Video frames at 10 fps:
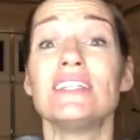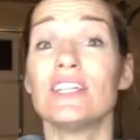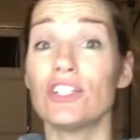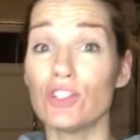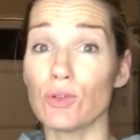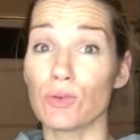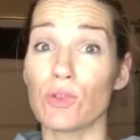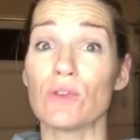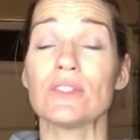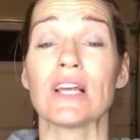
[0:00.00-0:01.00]
to get you
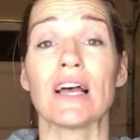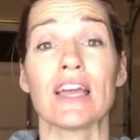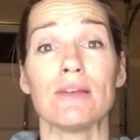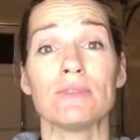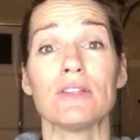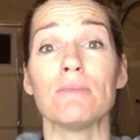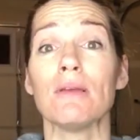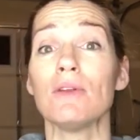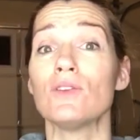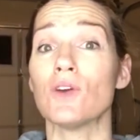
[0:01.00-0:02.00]
through those times that
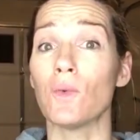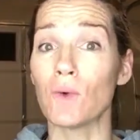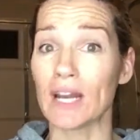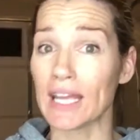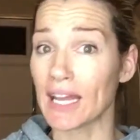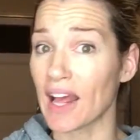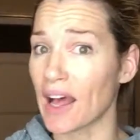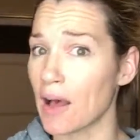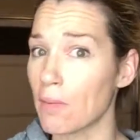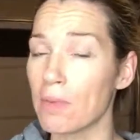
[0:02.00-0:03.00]
maybe you don't want to get
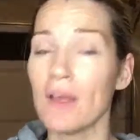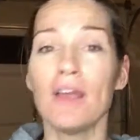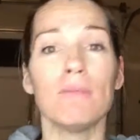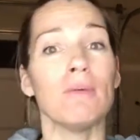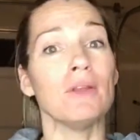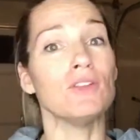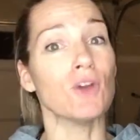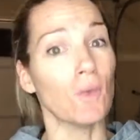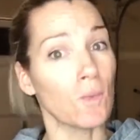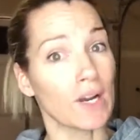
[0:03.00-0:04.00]
up, maybe you
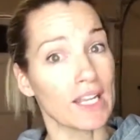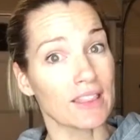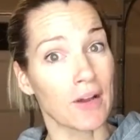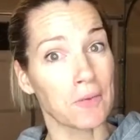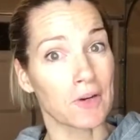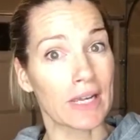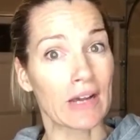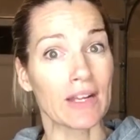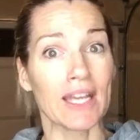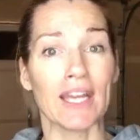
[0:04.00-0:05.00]
don't want to get that
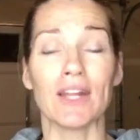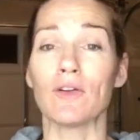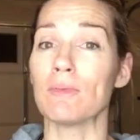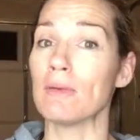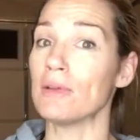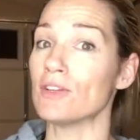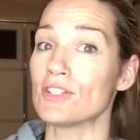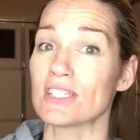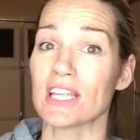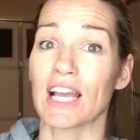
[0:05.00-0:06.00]
workout in, or maybe you're
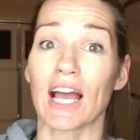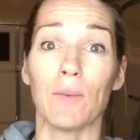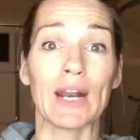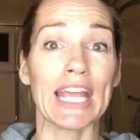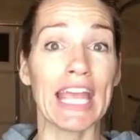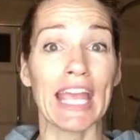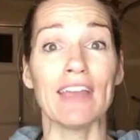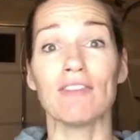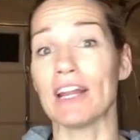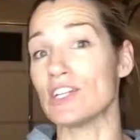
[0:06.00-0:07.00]
just like, I want to
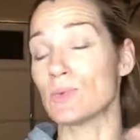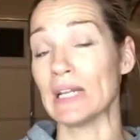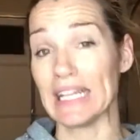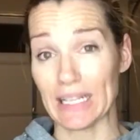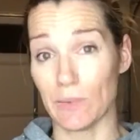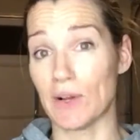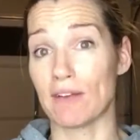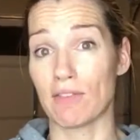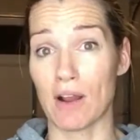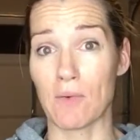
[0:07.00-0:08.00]
cave and I just want to eat
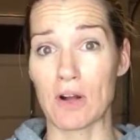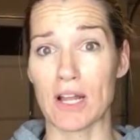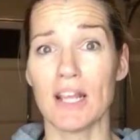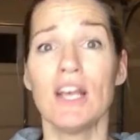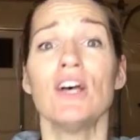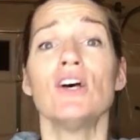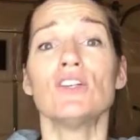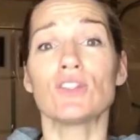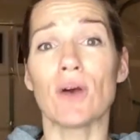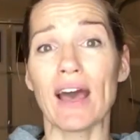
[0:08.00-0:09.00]
whatever I want.
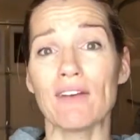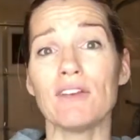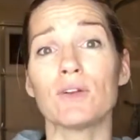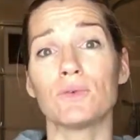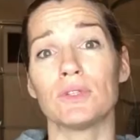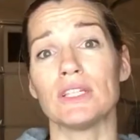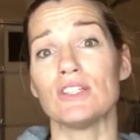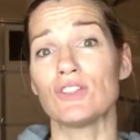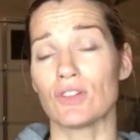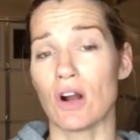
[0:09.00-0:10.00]
So, having a really
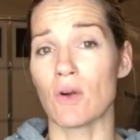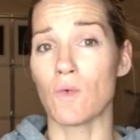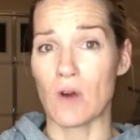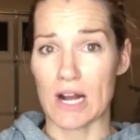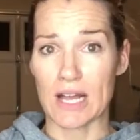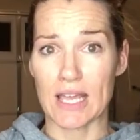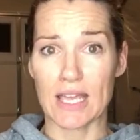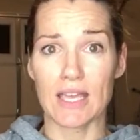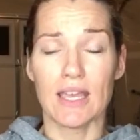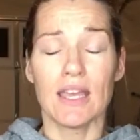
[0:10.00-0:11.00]
strong
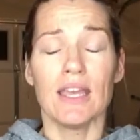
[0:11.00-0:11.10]
why